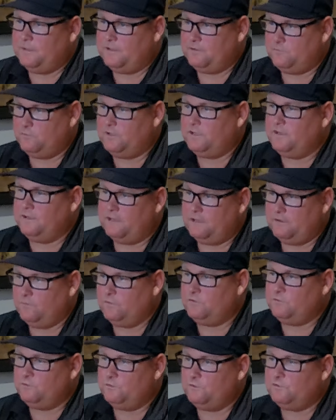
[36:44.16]
depends
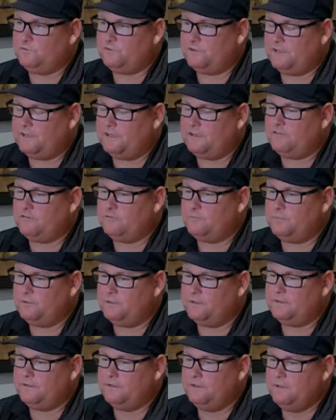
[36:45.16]
what tools you have,
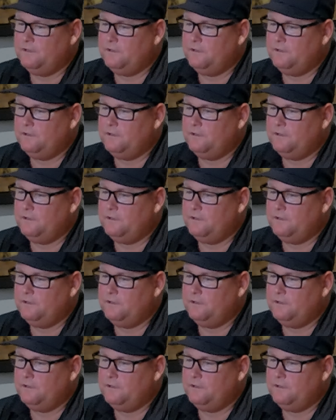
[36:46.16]
but